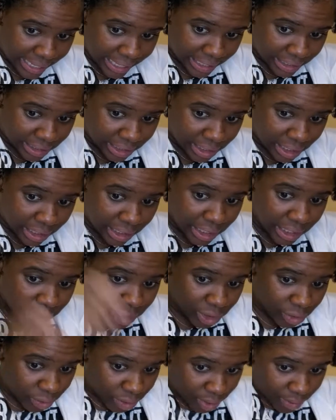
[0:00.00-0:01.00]
that to the
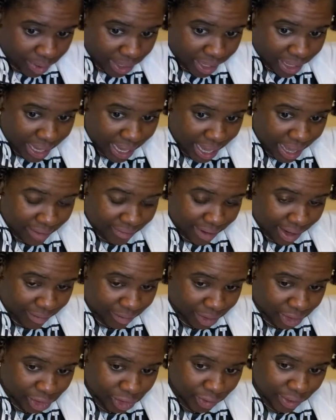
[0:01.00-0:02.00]
list when we have our
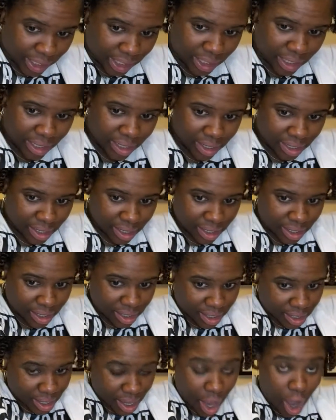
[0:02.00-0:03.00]
retreat.
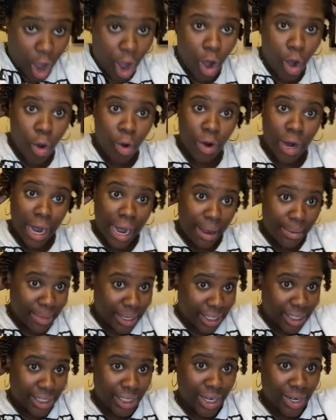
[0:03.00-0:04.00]
Oh,
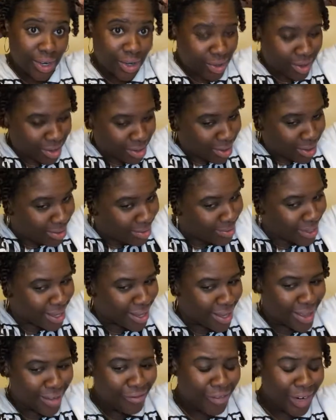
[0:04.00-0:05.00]
comedy show.
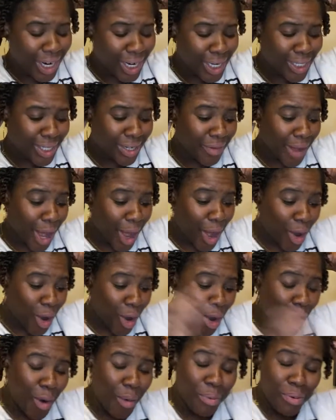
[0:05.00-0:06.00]
First of all,
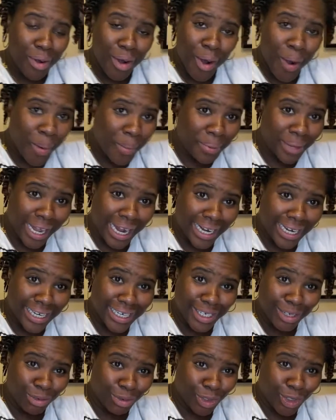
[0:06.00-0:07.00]
who who planned
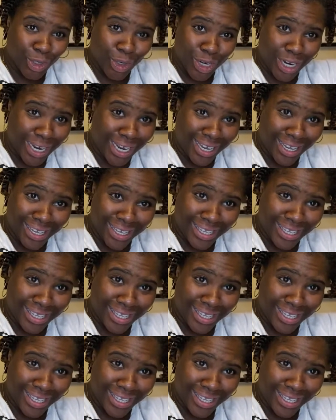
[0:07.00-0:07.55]
this retreat?